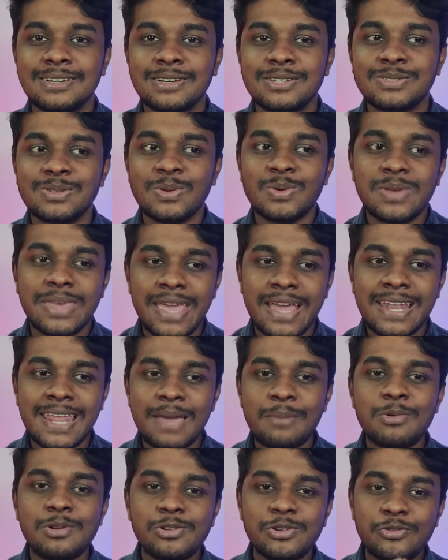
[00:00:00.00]
So you can
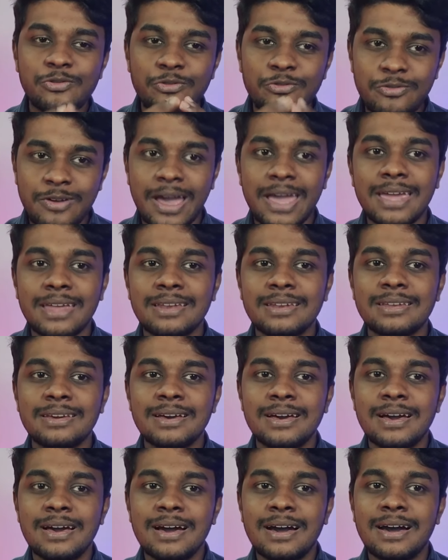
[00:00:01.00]
able to find
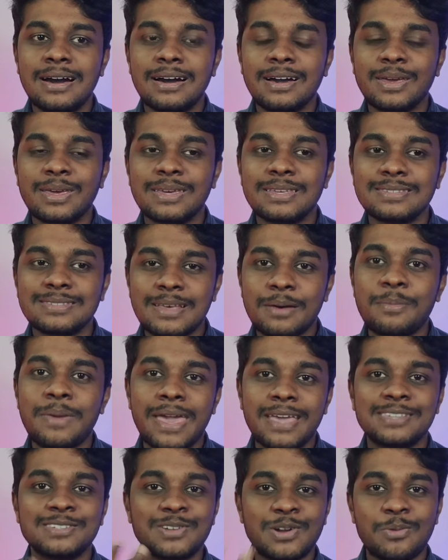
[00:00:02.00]
some
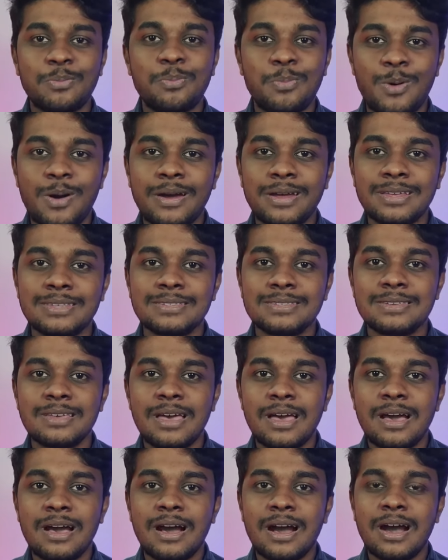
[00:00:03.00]
extra
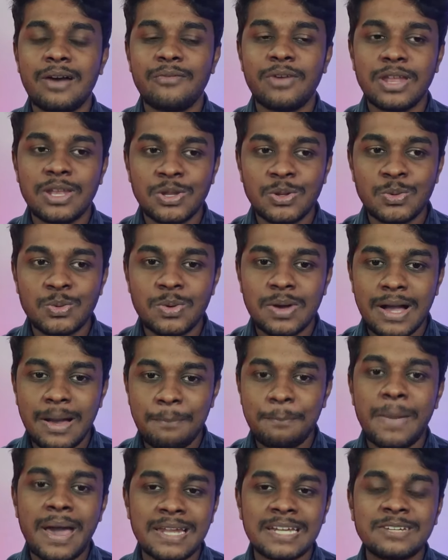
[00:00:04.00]
points when you
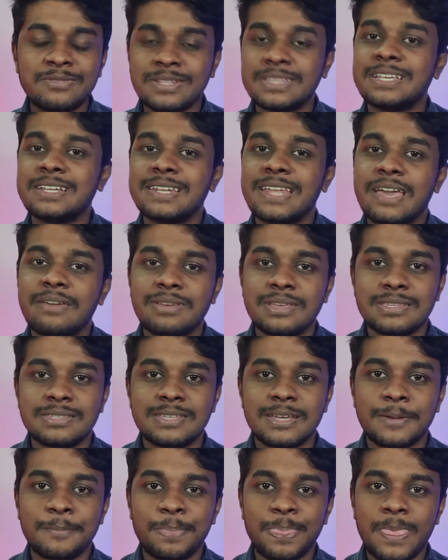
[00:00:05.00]
compare it with the
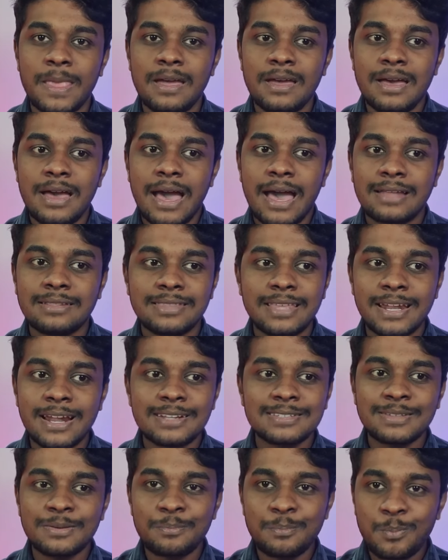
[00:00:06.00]
Davidson. And there
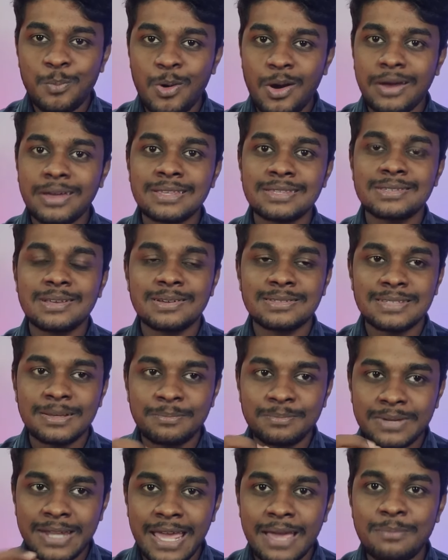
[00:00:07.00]
are some points or
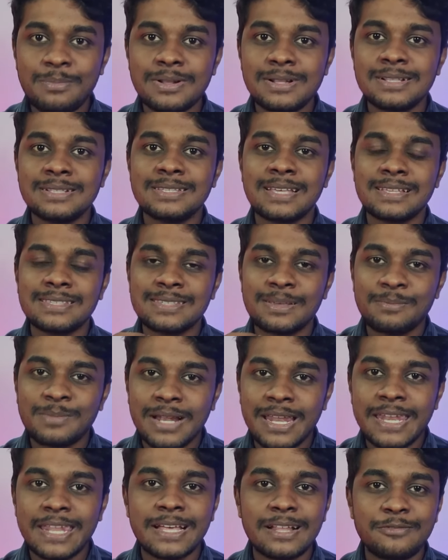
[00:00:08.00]
some tables and some
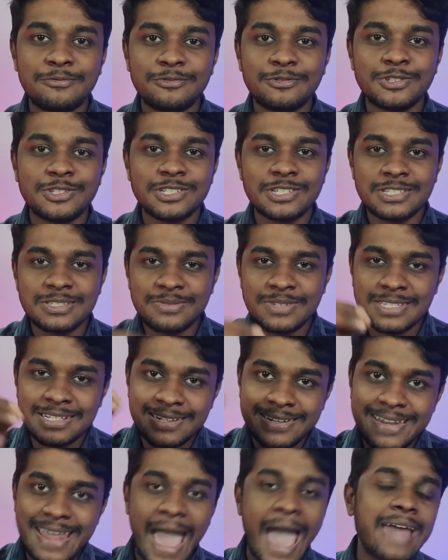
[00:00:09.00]
clinical features which
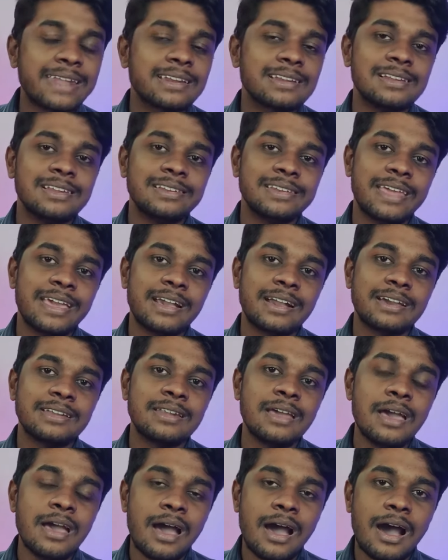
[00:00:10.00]
are directly
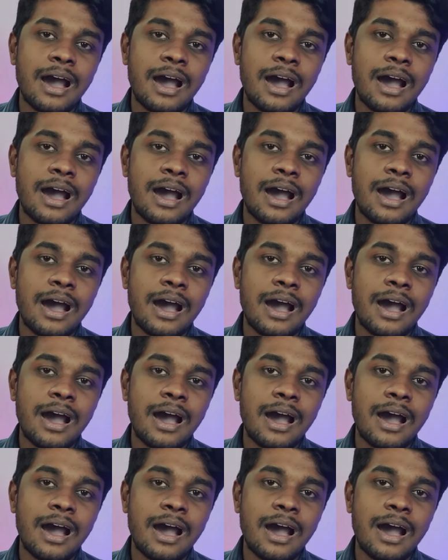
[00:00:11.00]
taken